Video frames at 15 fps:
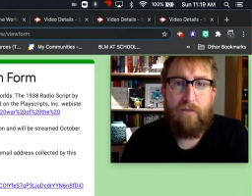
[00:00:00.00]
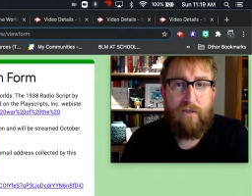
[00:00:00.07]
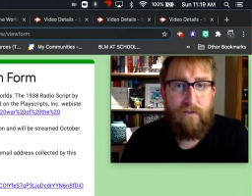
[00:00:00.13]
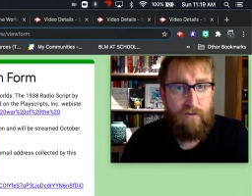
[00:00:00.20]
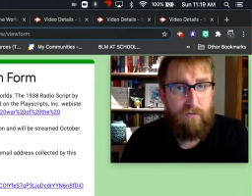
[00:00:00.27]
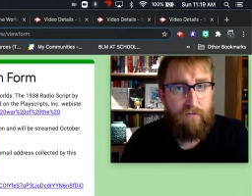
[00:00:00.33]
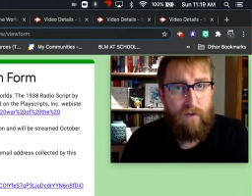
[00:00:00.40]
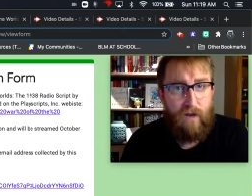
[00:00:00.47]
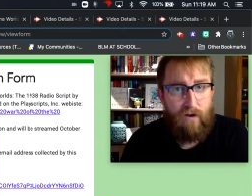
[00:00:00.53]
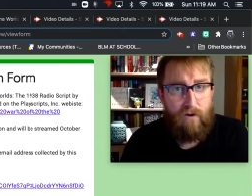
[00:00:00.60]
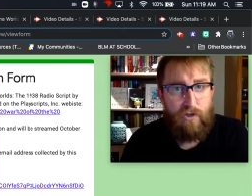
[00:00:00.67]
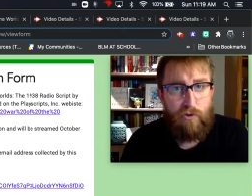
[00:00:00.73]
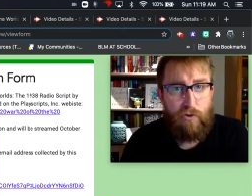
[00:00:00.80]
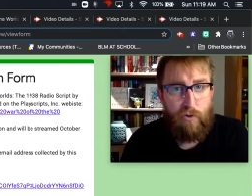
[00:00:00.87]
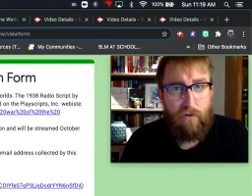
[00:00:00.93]
This is a very
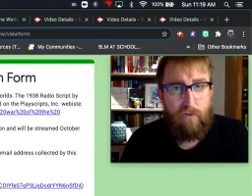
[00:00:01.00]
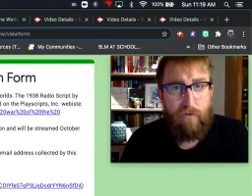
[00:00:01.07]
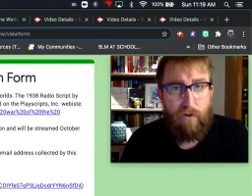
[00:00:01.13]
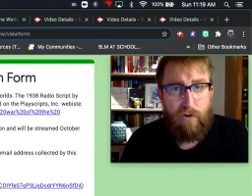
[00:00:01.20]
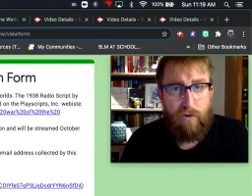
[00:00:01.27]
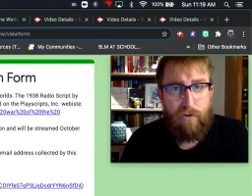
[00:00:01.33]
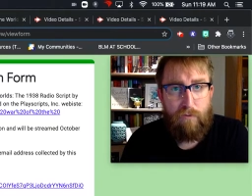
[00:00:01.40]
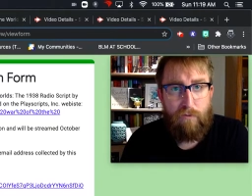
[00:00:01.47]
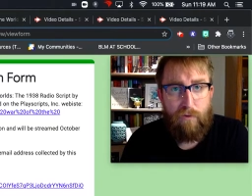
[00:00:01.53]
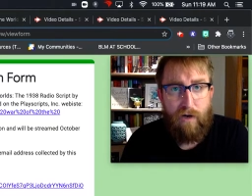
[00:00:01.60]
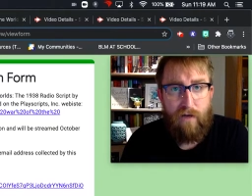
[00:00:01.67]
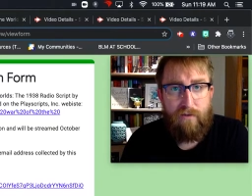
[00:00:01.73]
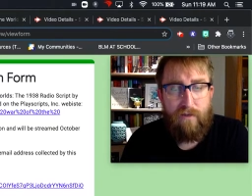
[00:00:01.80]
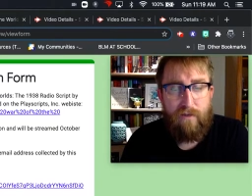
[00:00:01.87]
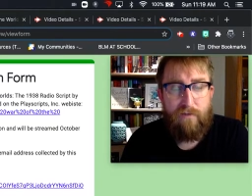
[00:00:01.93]
short rehearsal
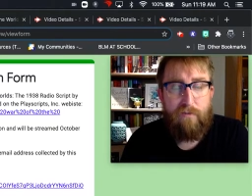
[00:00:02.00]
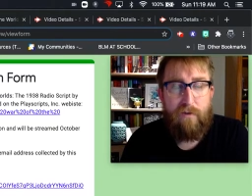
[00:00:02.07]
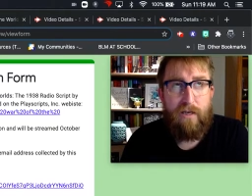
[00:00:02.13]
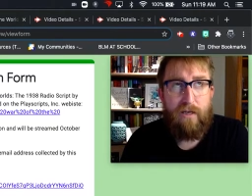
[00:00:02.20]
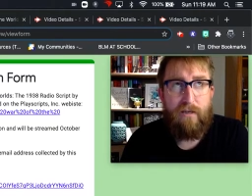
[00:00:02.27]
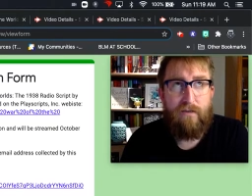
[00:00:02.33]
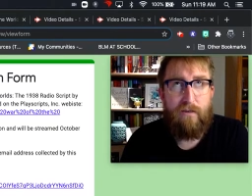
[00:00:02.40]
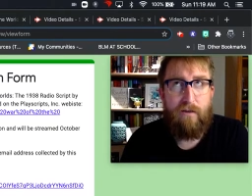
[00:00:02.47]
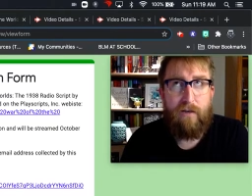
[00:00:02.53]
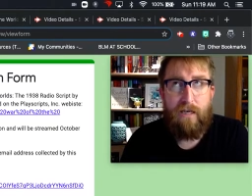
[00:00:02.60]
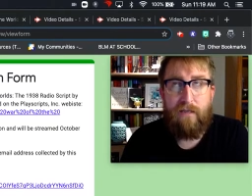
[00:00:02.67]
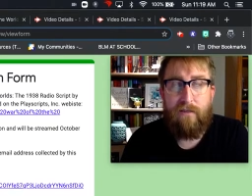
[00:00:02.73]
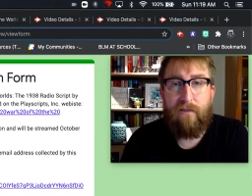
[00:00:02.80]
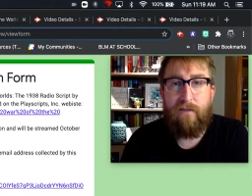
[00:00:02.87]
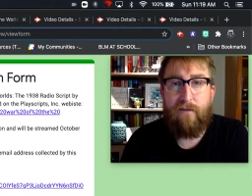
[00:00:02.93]
process because there
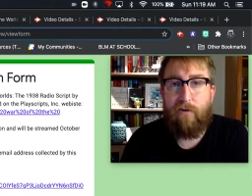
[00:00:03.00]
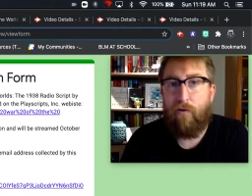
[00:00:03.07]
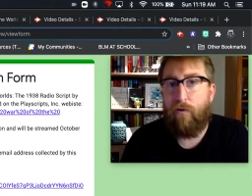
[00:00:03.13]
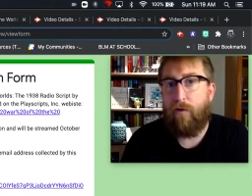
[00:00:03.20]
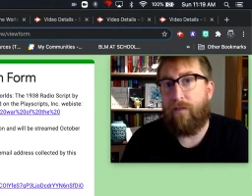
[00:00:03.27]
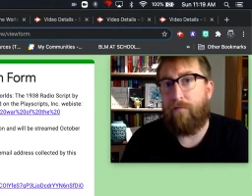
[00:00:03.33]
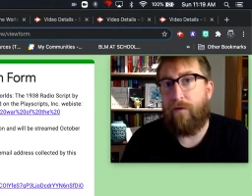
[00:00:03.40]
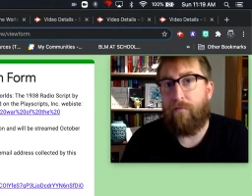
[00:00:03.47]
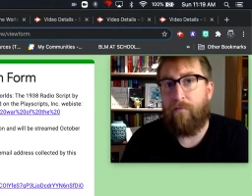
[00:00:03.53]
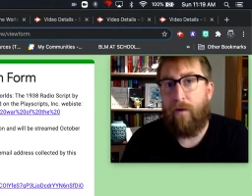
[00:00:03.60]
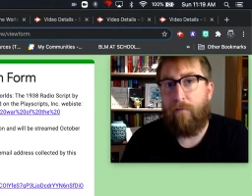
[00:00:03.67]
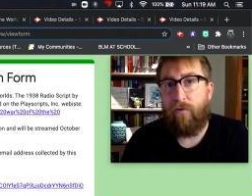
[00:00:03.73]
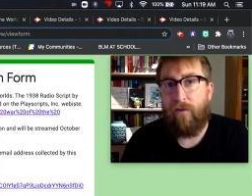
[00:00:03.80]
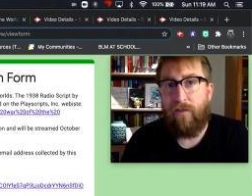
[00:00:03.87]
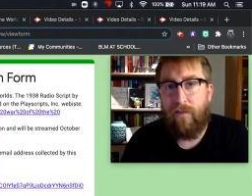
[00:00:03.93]
isn't going to be
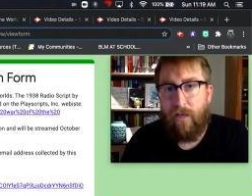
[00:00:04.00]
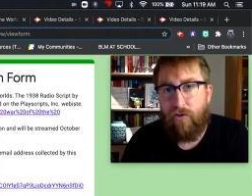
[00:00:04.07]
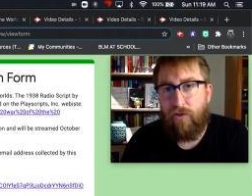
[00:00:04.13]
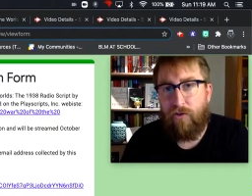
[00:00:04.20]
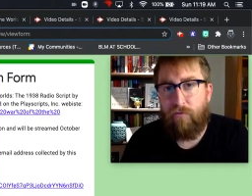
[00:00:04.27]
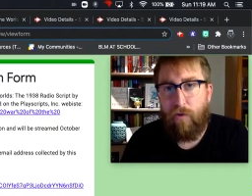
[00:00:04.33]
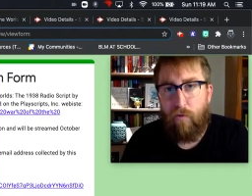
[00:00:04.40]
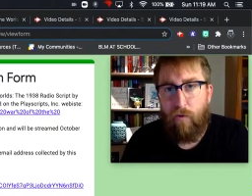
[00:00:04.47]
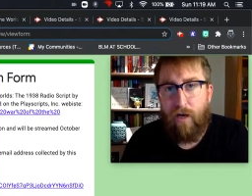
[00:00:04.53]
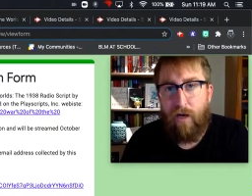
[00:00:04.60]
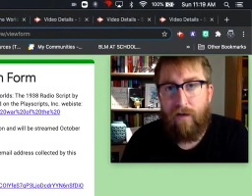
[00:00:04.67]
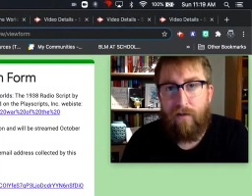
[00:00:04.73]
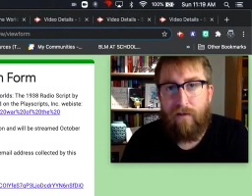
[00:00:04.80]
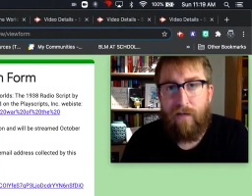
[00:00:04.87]
memorization required